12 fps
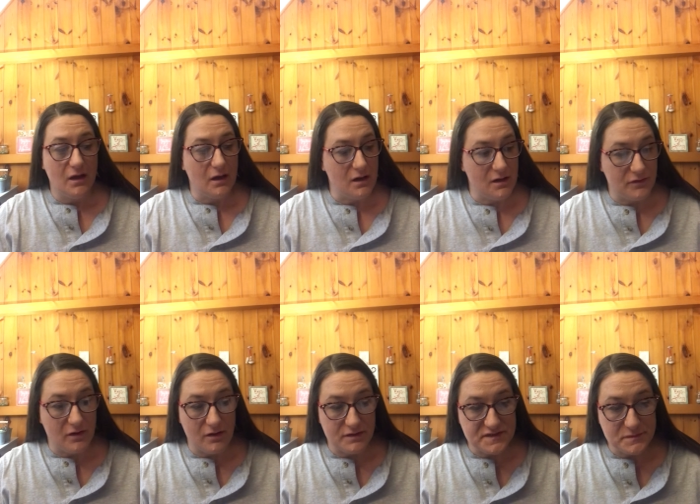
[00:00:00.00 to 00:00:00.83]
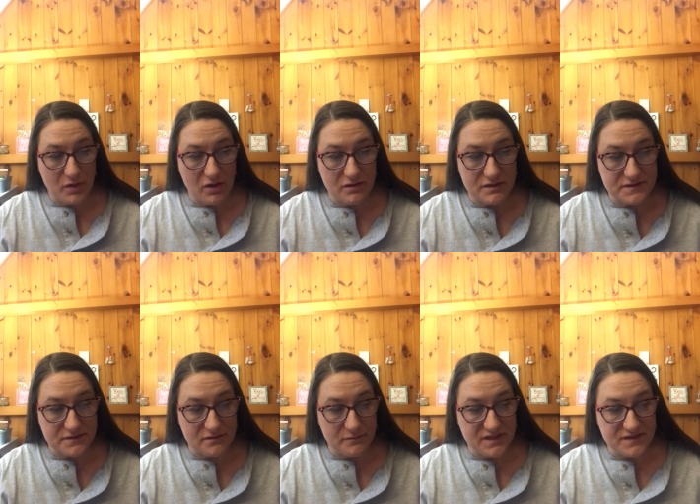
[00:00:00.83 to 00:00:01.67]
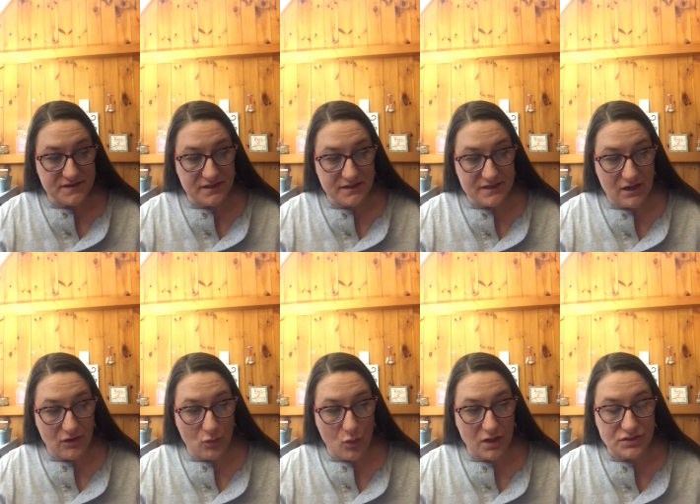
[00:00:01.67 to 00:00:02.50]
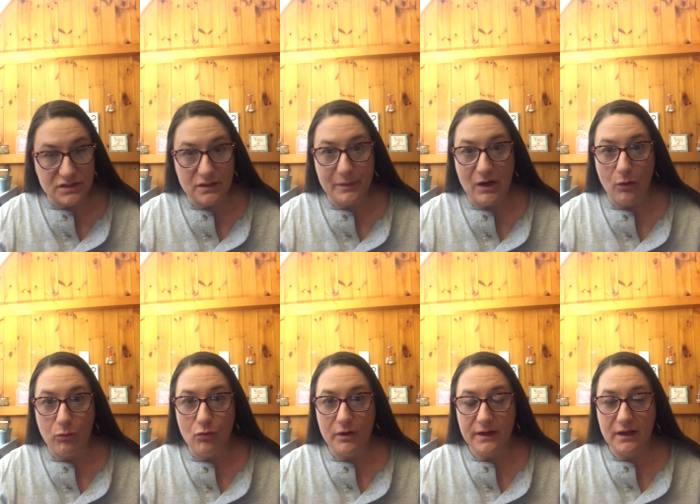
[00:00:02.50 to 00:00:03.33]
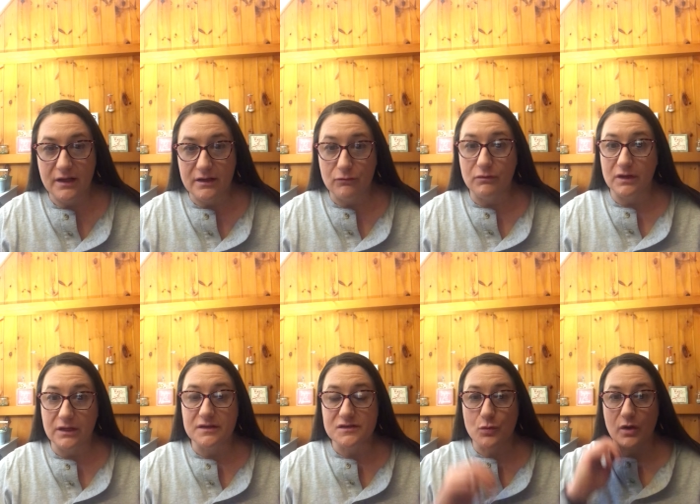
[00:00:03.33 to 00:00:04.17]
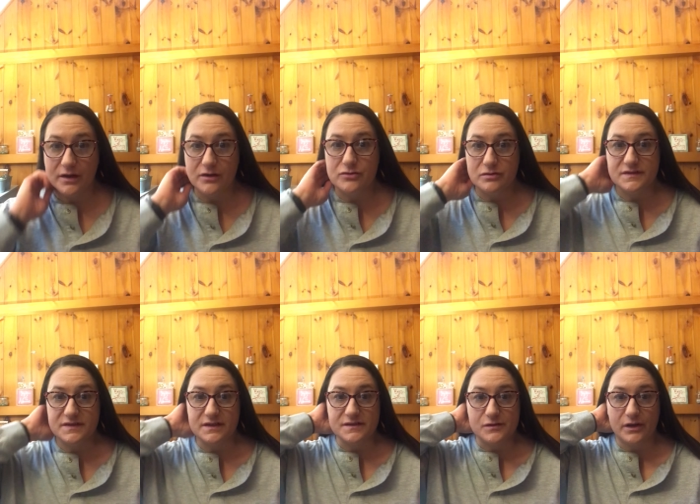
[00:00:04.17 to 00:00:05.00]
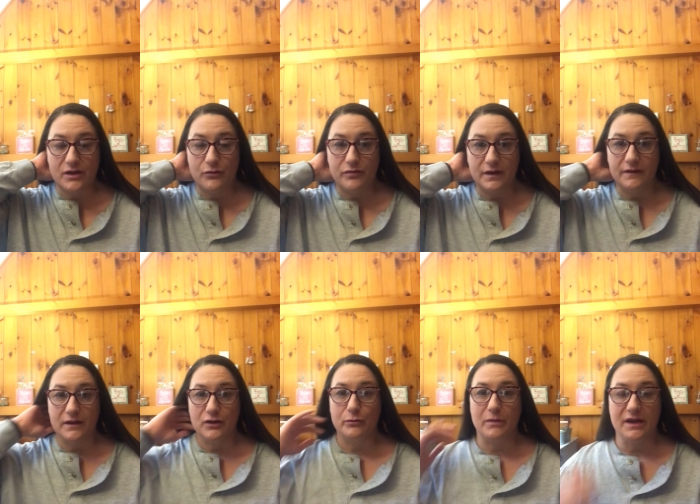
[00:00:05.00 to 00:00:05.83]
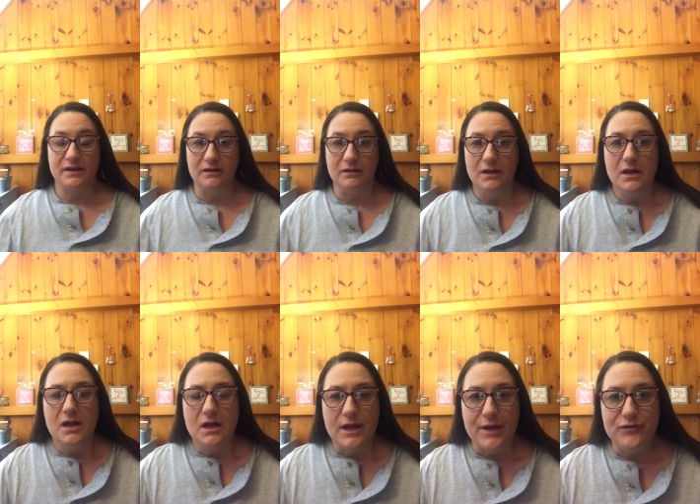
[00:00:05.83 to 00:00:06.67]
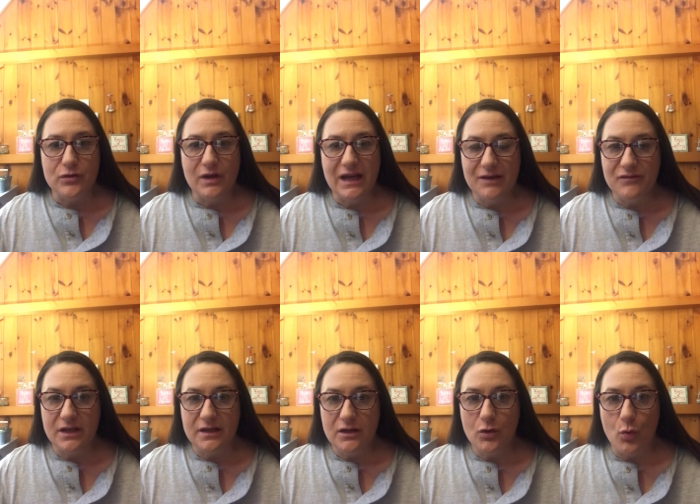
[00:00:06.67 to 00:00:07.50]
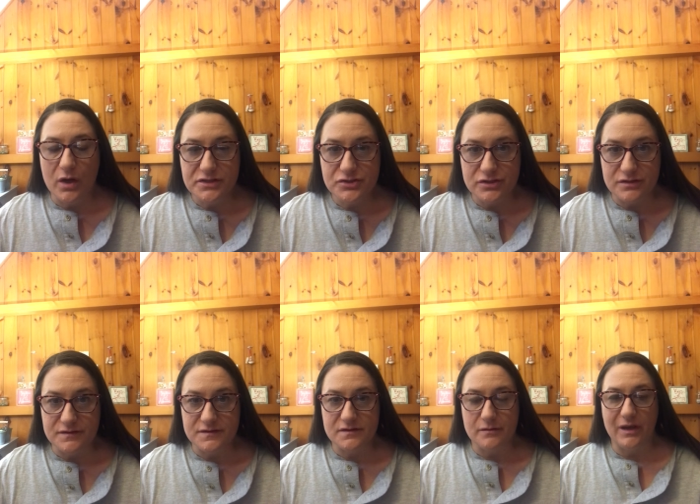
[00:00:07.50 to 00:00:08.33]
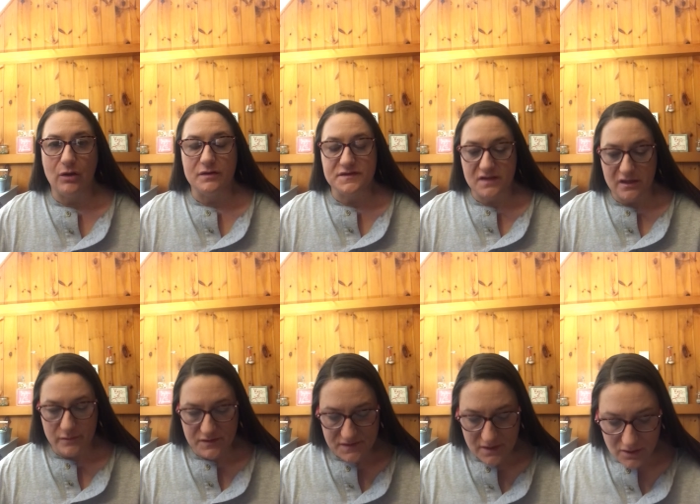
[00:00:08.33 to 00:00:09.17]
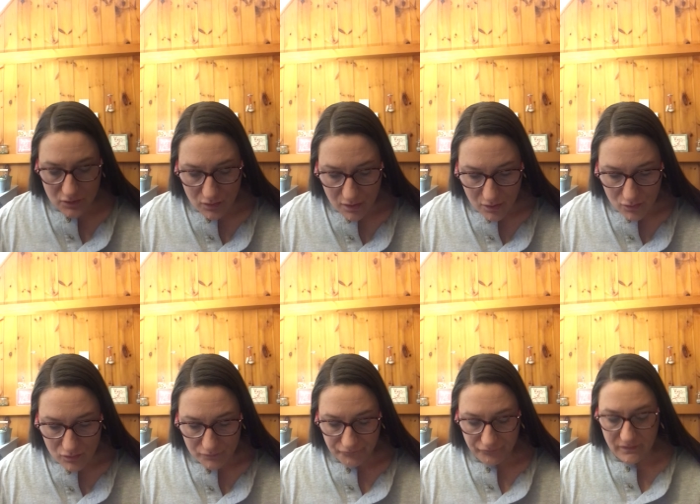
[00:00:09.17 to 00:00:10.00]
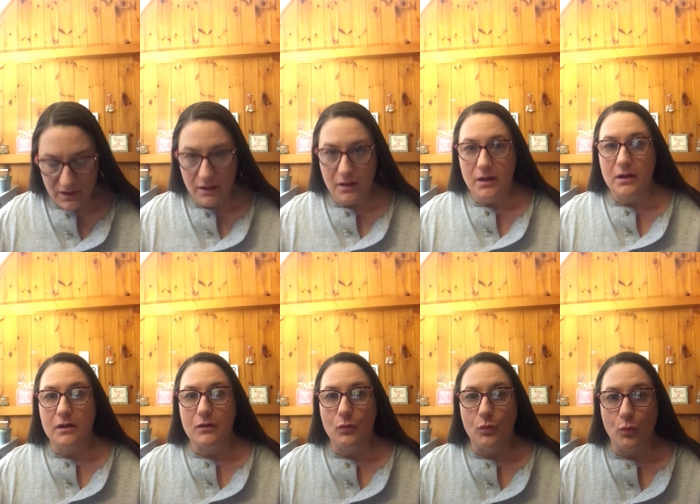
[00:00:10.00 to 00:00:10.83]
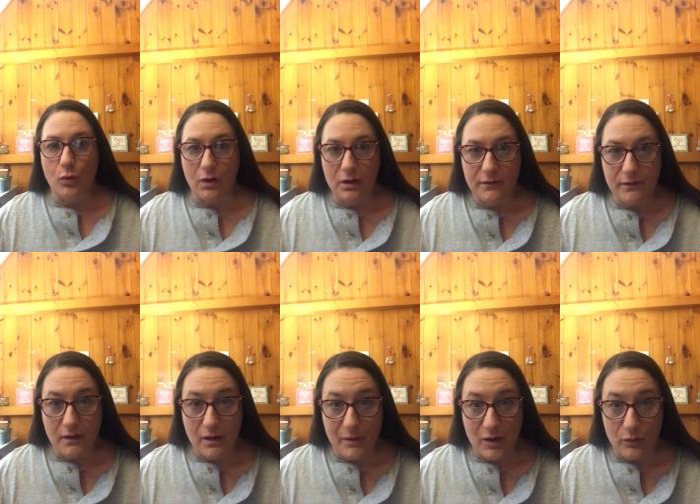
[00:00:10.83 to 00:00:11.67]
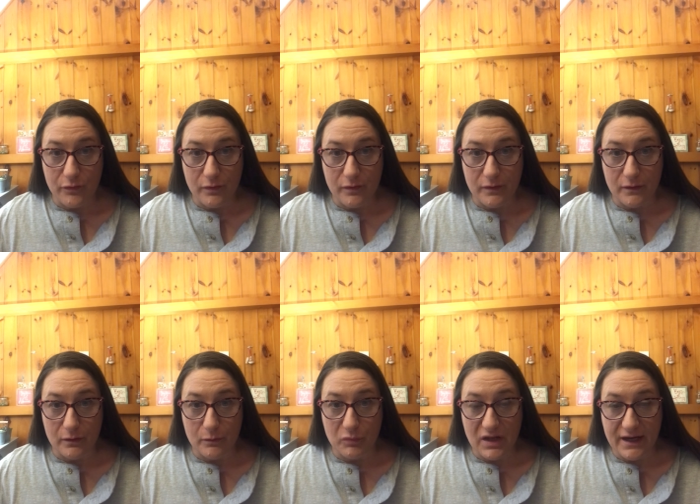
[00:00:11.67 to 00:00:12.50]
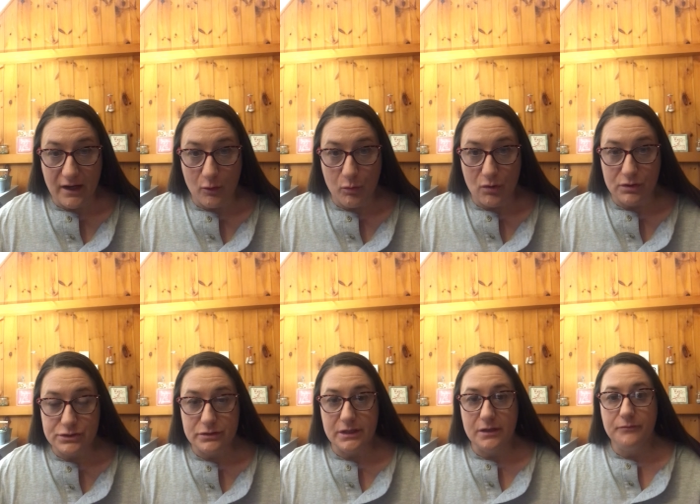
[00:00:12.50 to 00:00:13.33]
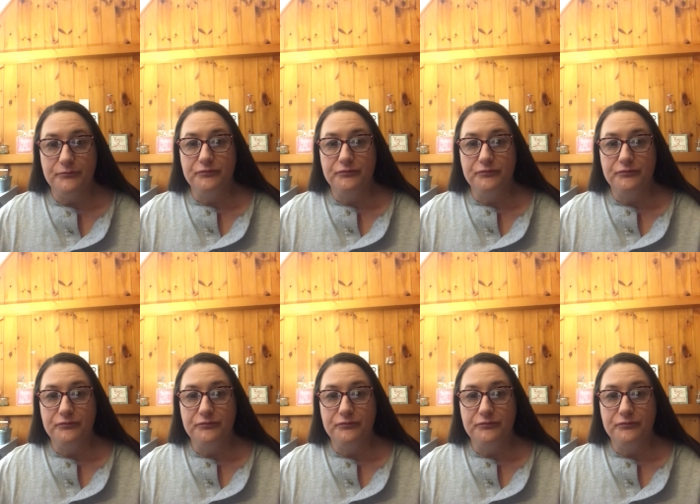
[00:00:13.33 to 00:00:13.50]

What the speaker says: The hardest part is going to be sitting down and watching the PowerPoint, and it really is quite interesting, so I don't think that you'll mind it. If you have any questions about assignments that you owe, work about the blackout poetry,